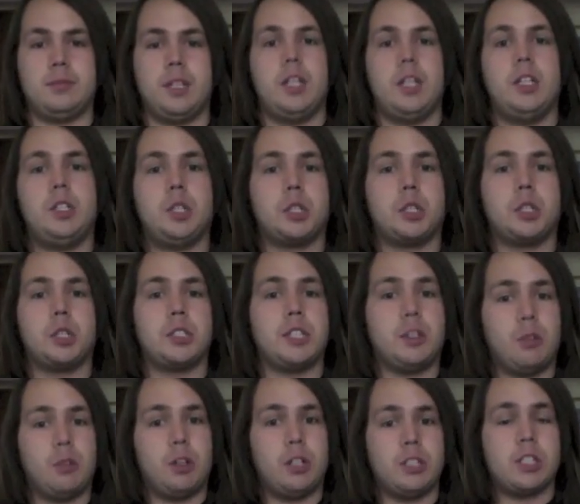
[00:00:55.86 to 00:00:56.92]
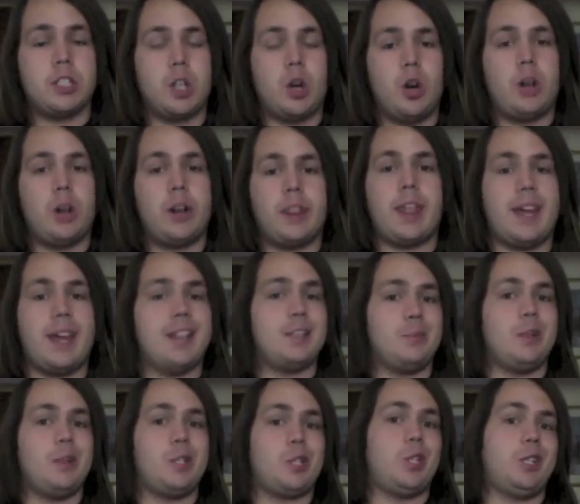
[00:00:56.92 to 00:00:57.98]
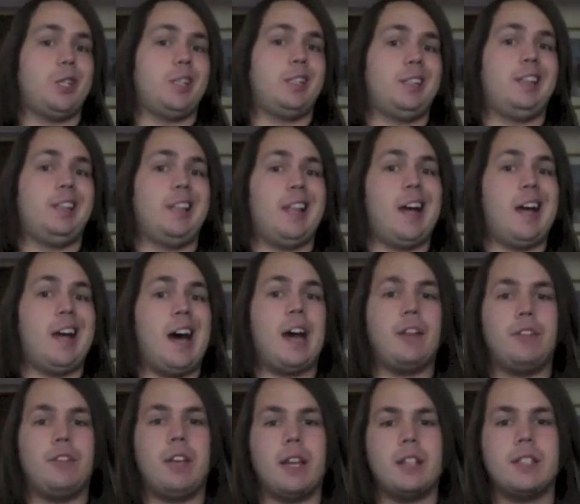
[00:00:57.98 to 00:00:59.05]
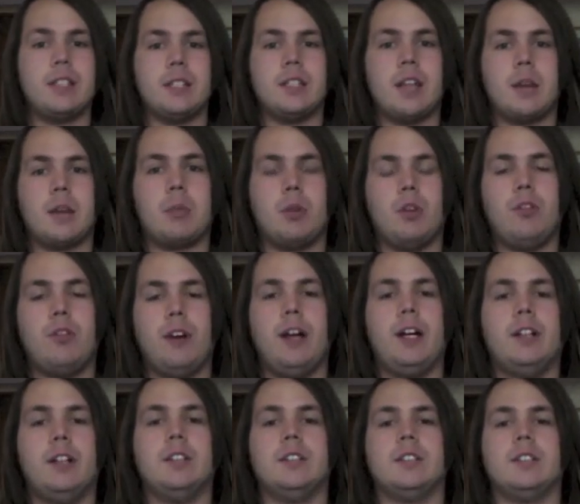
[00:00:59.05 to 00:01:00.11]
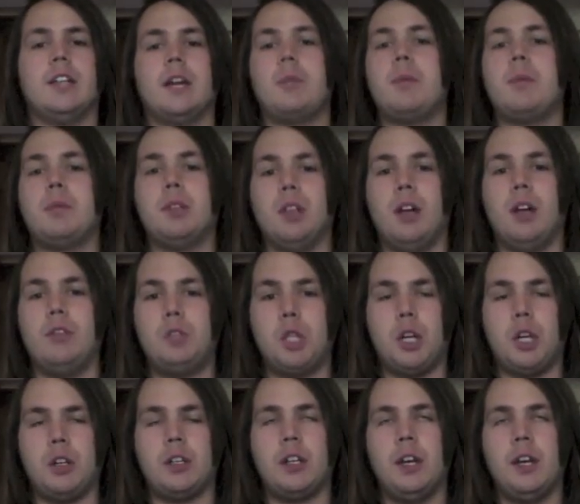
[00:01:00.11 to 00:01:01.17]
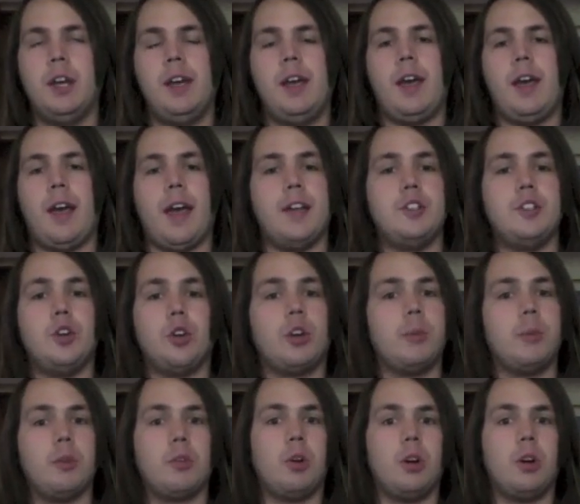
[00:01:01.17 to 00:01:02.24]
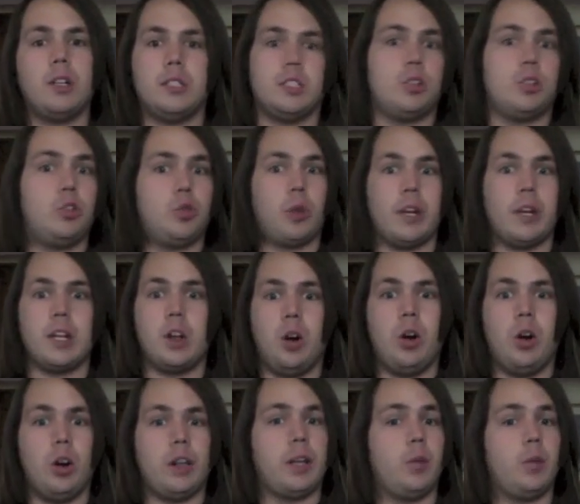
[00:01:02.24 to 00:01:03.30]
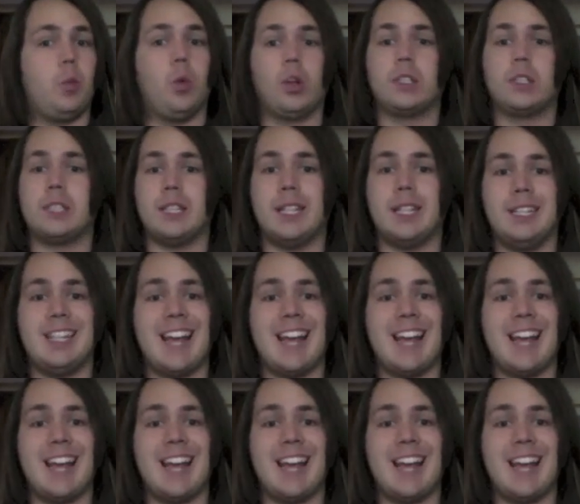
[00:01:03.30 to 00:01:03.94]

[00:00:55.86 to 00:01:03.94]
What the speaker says: Junk Synchron is a card that is mentioned in a lot of Yang Zing deck profiles. A lot of people love Junk. And don't get me wrong, it's a great card. It works in the deck.